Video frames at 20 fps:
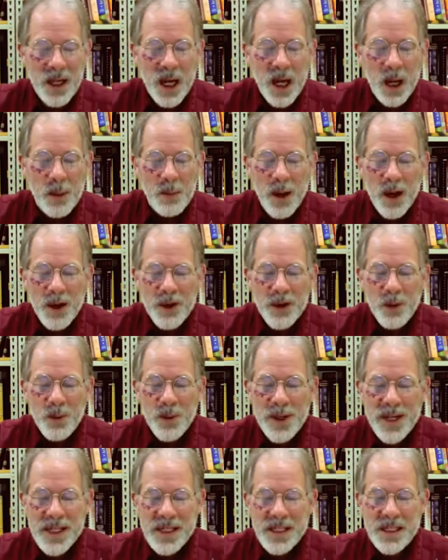among the
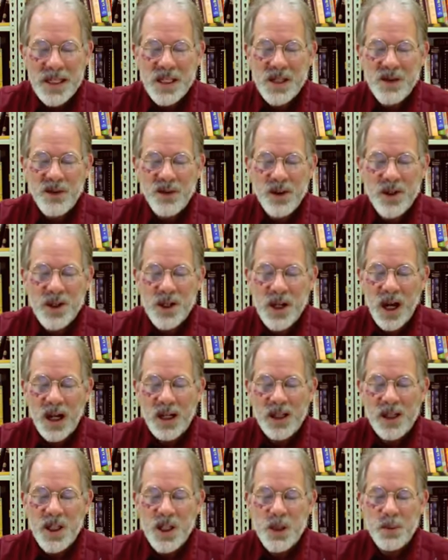reasons for
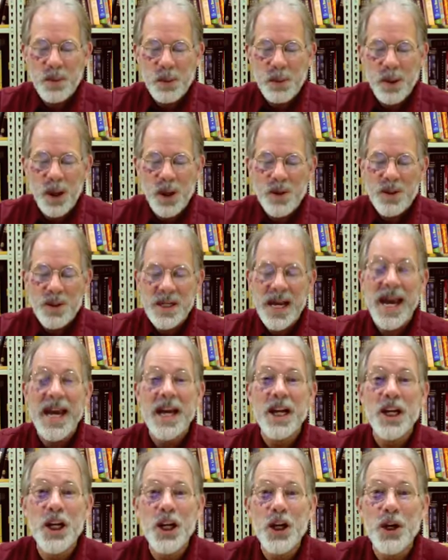scholars to propose a
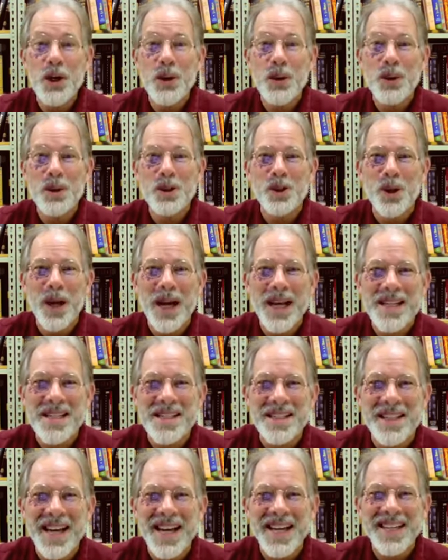new
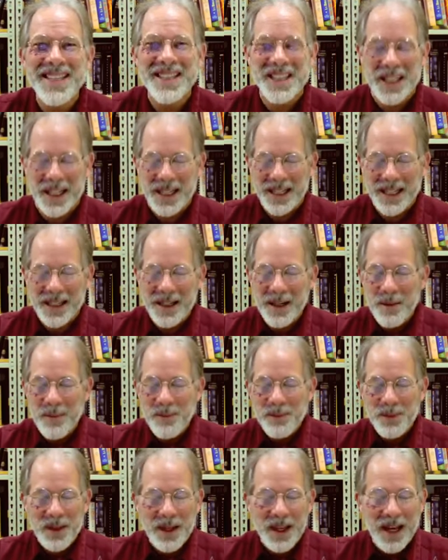translation
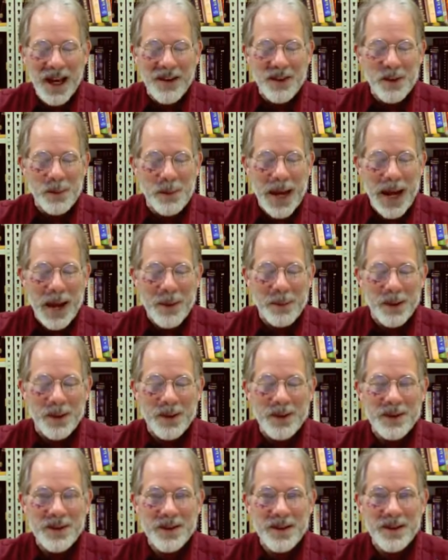of the
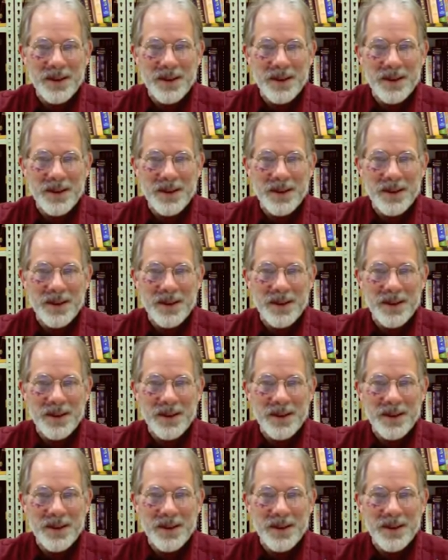Bible,